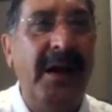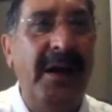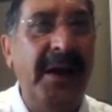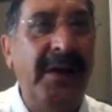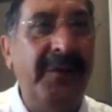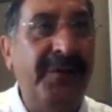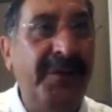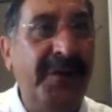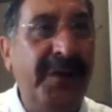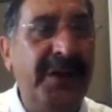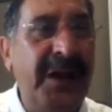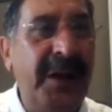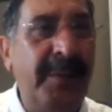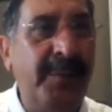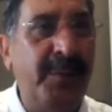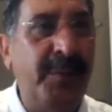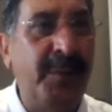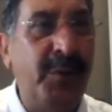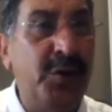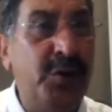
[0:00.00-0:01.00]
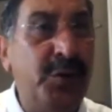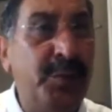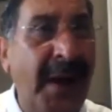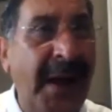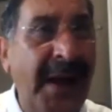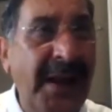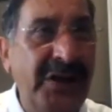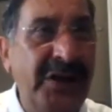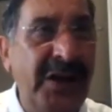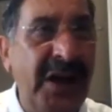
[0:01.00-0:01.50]
If they produce
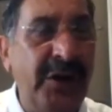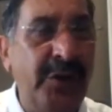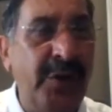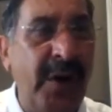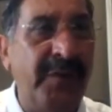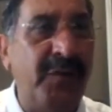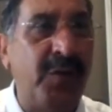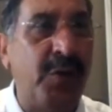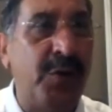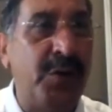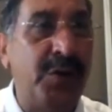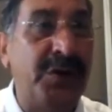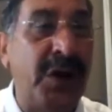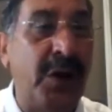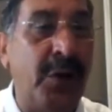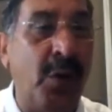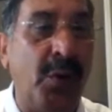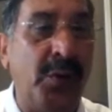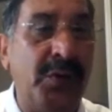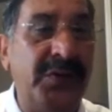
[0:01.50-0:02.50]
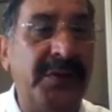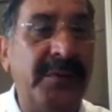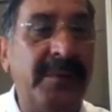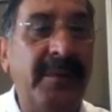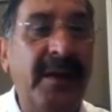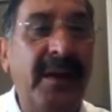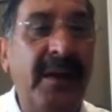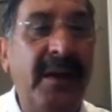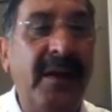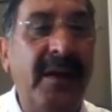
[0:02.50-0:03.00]
myalgia, you have to reduce the dose.
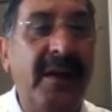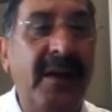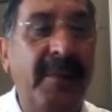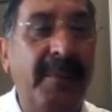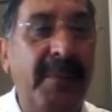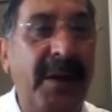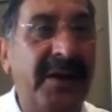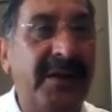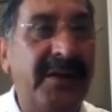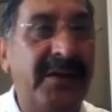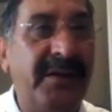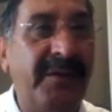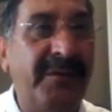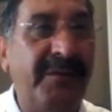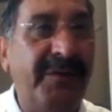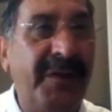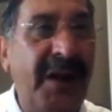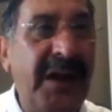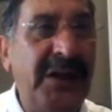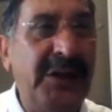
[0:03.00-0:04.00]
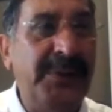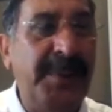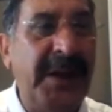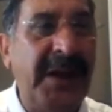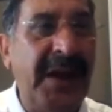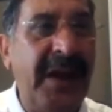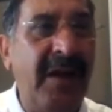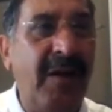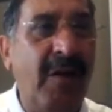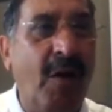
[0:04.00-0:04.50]
But frankly
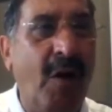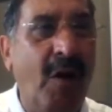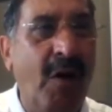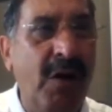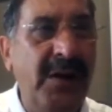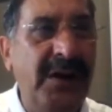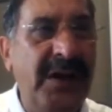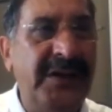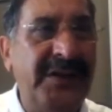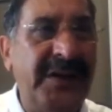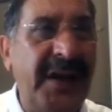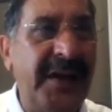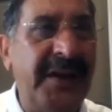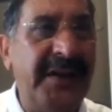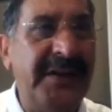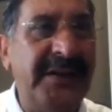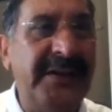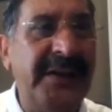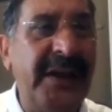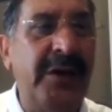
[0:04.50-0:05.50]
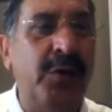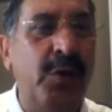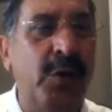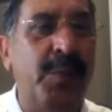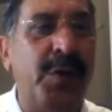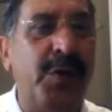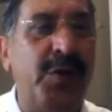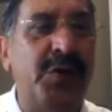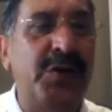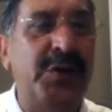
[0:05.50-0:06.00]
speaking, all the statins, they do
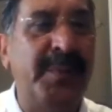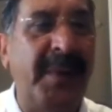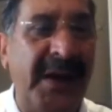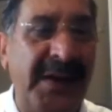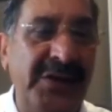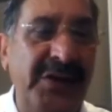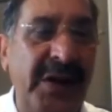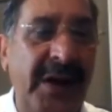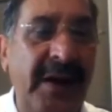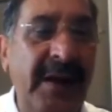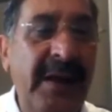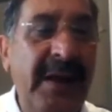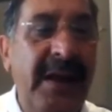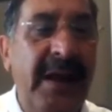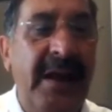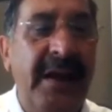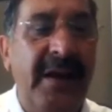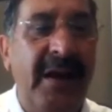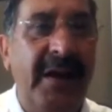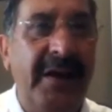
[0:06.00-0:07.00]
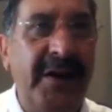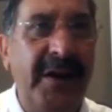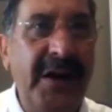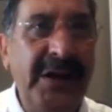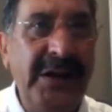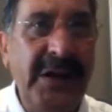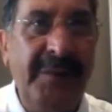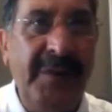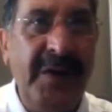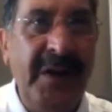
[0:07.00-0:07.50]
produce myalgia. Now,
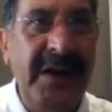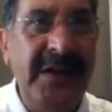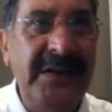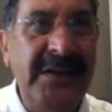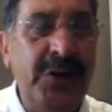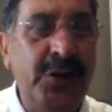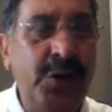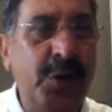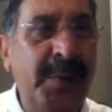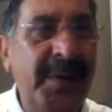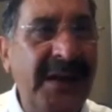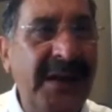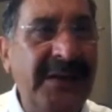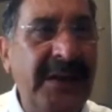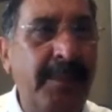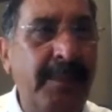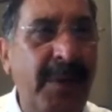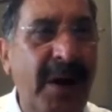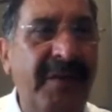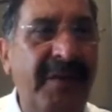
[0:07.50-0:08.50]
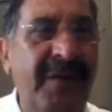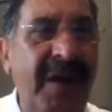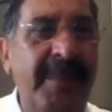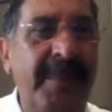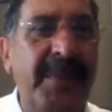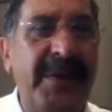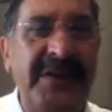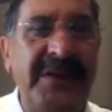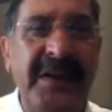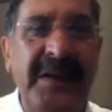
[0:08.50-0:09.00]
international figures, it should be less than
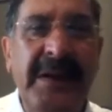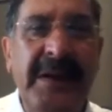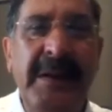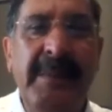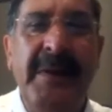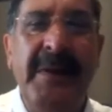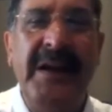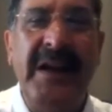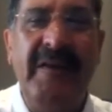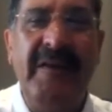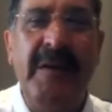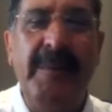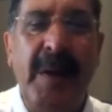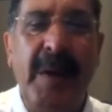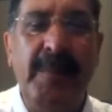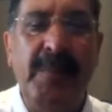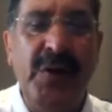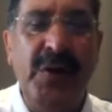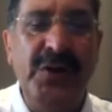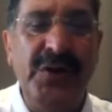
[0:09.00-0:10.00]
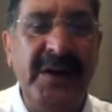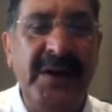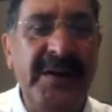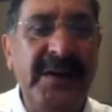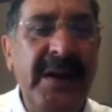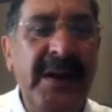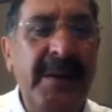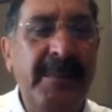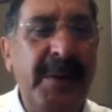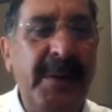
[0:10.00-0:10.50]
0.5%, but our population,
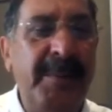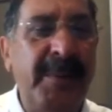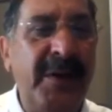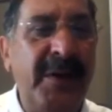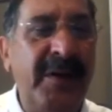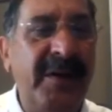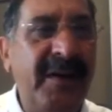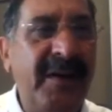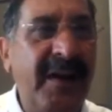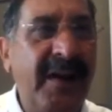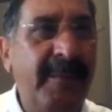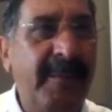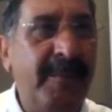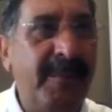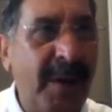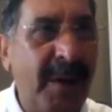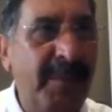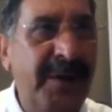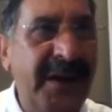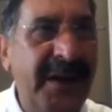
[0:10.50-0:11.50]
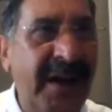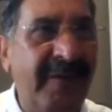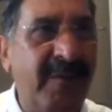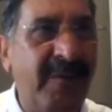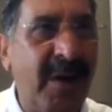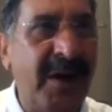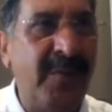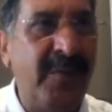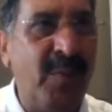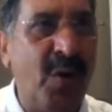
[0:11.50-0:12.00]
people probably have
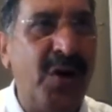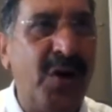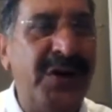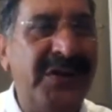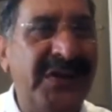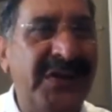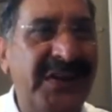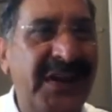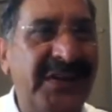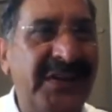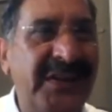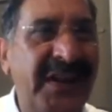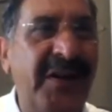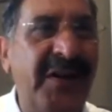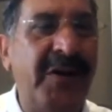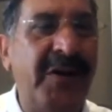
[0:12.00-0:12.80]
got more incidence than